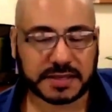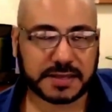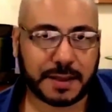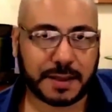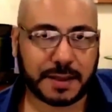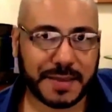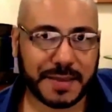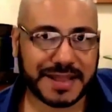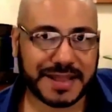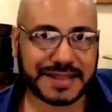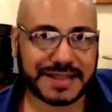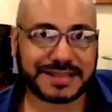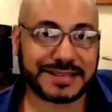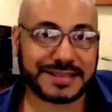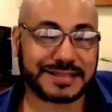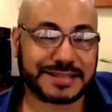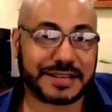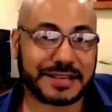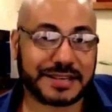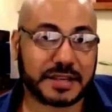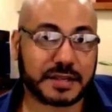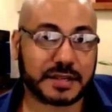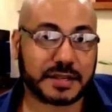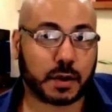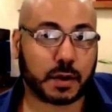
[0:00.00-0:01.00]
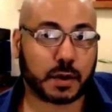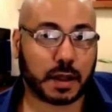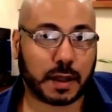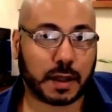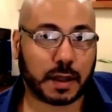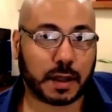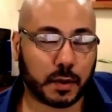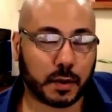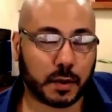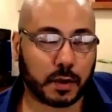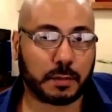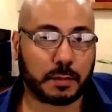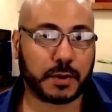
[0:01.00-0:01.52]
be some instances
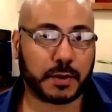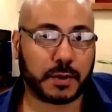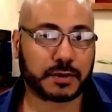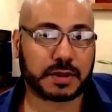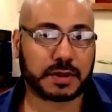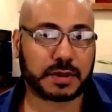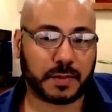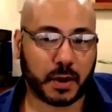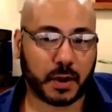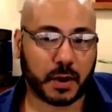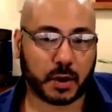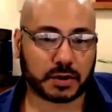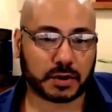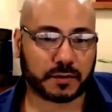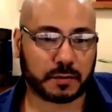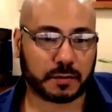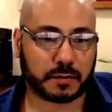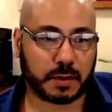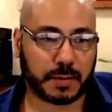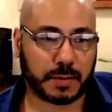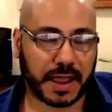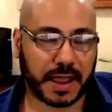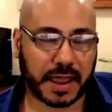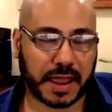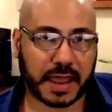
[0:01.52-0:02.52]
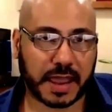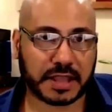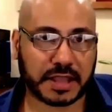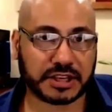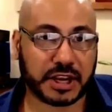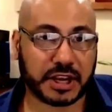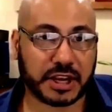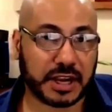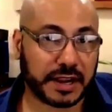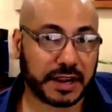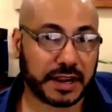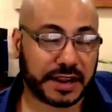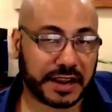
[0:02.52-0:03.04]
where I will boost a post from the
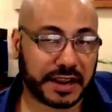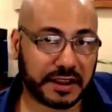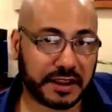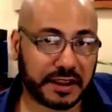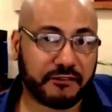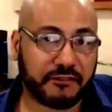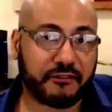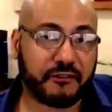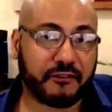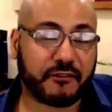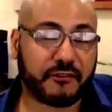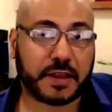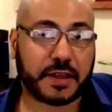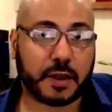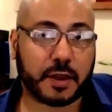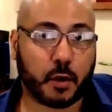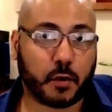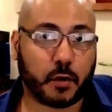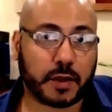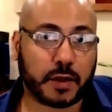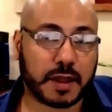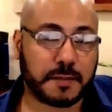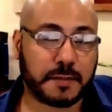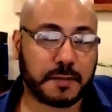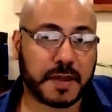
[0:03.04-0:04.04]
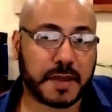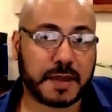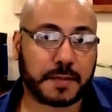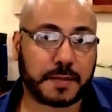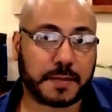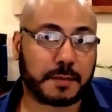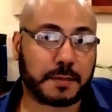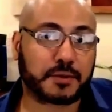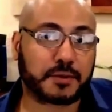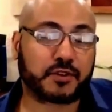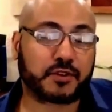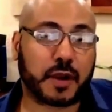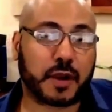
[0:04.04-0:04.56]
page if the only
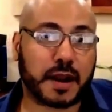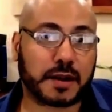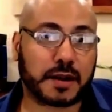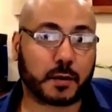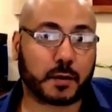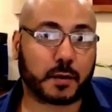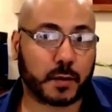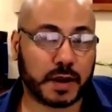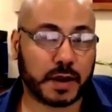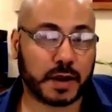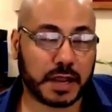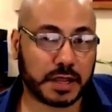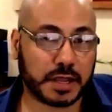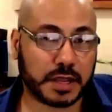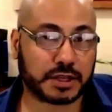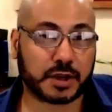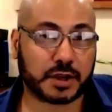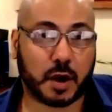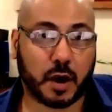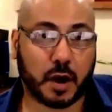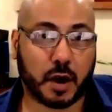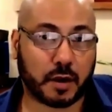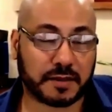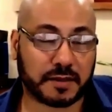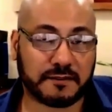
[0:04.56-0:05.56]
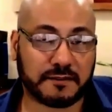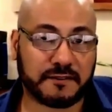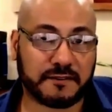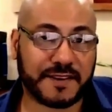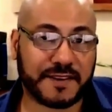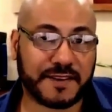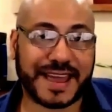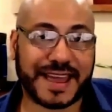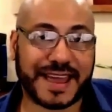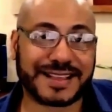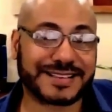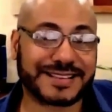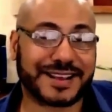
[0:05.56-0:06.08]
people I'm trying to reach are
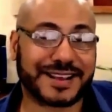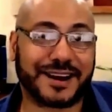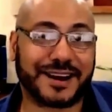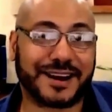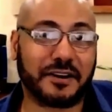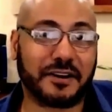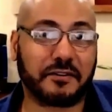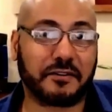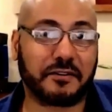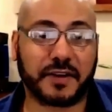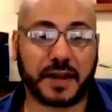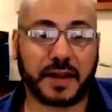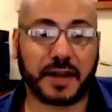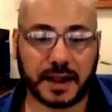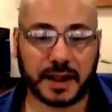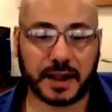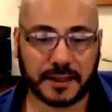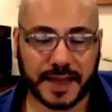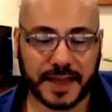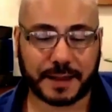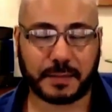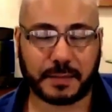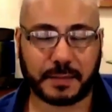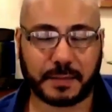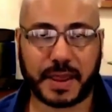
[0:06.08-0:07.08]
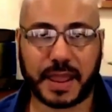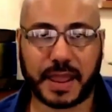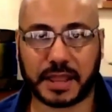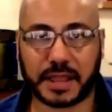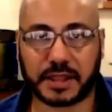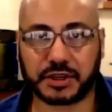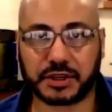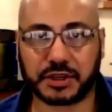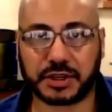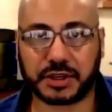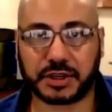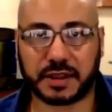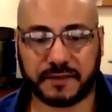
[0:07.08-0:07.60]
the fans of that
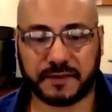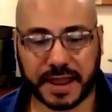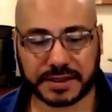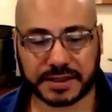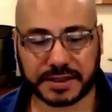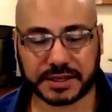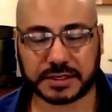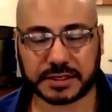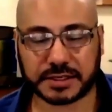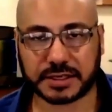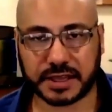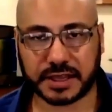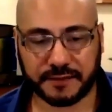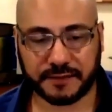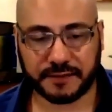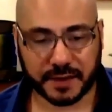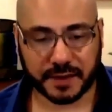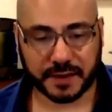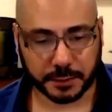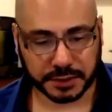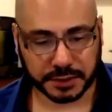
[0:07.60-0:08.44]
page. If